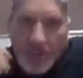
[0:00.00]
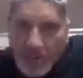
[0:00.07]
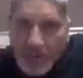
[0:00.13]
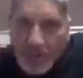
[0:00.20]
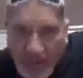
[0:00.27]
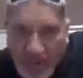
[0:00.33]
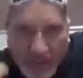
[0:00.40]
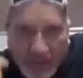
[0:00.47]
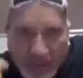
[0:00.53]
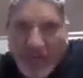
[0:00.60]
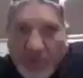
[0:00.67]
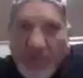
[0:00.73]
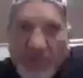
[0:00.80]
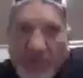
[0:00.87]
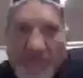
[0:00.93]
when
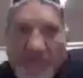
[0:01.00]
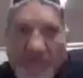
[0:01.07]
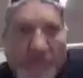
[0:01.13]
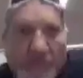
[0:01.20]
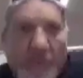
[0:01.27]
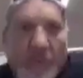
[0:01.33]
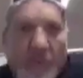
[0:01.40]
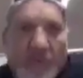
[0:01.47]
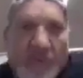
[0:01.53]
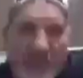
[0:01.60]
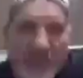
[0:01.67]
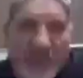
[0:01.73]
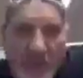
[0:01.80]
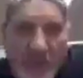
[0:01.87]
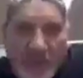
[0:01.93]
people see the full
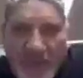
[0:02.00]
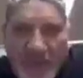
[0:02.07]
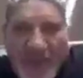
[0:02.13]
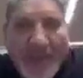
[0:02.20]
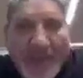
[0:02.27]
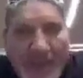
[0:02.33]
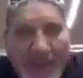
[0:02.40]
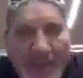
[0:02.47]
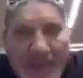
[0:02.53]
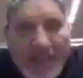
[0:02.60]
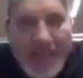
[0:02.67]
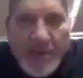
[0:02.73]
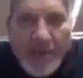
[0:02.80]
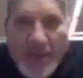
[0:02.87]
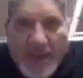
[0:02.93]
potential,
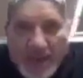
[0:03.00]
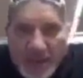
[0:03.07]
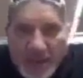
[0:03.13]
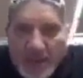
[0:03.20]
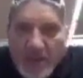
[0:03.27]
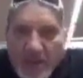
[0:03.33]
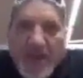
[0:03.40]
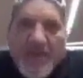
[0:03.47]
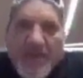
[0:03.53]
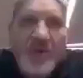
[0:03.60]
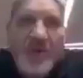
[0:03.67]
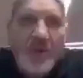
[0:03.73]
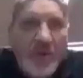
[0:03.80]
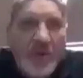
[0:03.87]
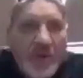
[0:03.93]
that can you imagine,
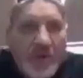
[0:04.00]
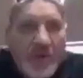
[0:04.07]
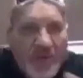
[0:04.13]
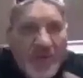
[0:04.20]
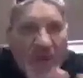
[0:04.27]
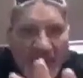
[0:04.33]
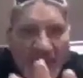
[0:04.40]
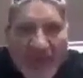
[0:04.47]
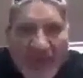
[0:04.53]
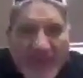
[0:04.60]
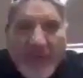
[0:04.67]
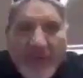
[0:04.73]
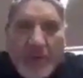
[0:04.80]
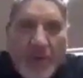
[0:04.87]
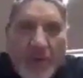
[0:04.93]
you have a unit of
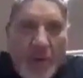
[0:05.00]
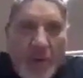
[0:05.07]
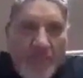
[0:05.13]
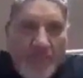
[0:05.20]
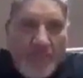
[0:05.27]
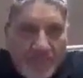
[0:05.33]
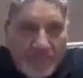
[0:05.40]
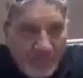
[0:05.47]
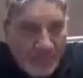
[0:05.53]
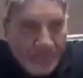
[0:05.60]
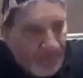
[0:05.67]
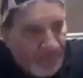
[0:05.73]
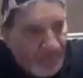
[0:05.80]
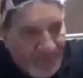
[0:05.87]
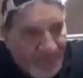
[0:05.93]
500 euro
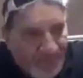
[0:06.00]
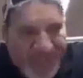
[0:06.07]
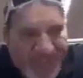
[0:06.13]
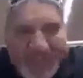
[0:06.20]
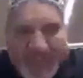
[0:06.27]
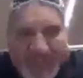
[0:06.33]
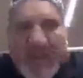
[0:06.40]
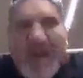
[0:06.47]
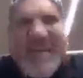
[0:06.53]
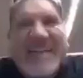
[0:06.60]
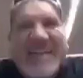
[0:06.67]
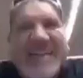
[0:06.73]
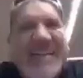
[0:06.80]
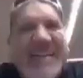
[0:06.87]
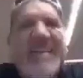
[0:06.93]
and there
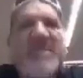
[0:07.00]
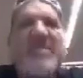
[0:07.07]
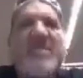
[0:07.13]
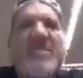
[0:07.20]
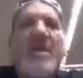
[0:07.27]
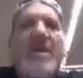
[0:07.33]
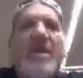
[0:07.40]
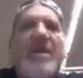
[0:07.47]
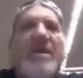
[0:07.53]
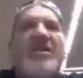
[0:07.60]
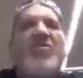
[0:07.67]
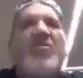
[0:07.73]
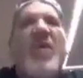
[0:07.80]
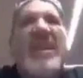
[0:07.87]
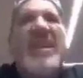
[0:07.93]
are at least
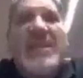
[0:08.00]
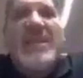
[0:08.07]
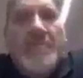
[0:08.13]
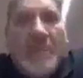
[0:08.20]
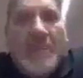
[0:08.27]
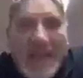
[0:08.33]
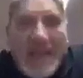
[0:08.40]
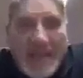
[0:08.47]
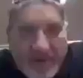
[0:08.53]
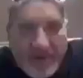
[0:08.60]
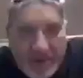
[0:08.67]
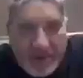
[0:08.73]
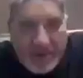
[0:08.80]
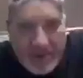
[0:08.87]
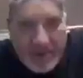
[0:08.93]
20
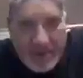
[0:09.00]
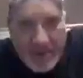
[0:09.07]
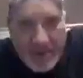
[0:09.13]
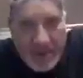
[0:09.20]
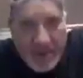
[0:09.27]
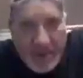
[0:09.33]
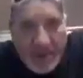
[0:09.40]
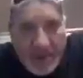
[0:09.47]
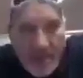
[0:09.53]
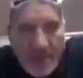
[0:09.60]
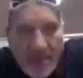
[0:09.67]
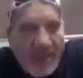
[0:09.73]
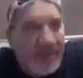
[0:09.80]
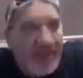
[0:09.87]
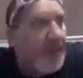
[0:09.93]
places
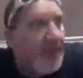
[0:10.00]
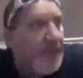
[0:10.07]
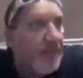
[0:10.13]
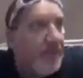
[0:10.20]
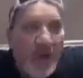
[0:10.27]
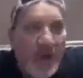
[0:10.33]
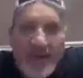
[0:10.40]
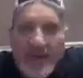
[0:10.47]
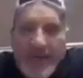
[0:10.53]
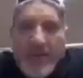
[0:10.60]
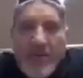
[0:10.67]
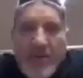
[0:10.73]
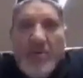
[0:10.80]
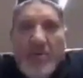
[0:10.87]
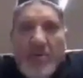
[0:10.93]
that can
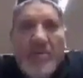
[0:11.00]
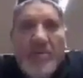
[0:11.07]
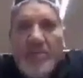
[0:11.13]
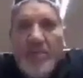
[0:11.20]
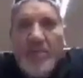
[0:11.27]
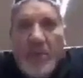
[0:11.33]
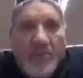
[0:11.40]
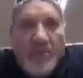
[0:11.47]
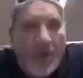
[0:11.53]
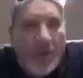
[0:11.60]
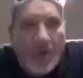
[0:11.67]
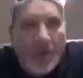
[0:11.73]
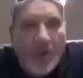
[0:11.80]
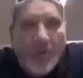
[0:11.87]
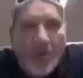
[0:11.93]
bring you a
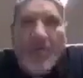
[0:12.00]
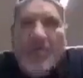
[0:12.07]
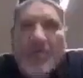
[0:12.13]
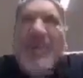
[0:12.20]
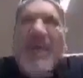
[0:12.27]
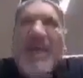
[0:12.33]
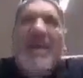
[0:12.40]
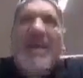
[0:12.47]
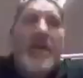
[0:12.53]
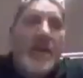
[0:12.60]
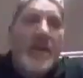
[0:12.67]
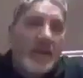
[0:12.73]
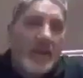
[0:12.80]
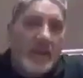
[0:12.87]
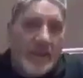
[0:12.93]
volume of
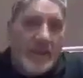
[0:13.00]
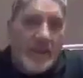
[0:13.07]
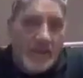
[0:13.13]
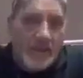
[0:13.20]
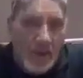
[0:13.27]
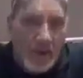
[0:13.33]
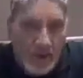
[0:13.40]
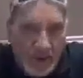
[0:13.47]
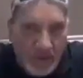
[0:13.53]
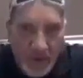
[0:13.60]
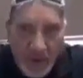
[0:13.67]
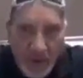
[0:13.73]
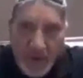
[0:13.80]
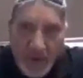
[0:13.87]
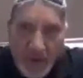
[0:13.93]
900
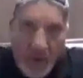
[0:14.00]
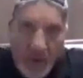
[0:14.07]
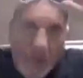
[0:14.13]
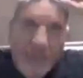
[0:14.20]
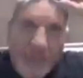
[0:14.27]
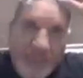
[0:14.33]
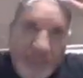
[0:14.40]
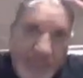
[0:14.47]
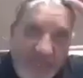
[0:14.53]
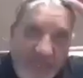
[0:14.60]
euros on a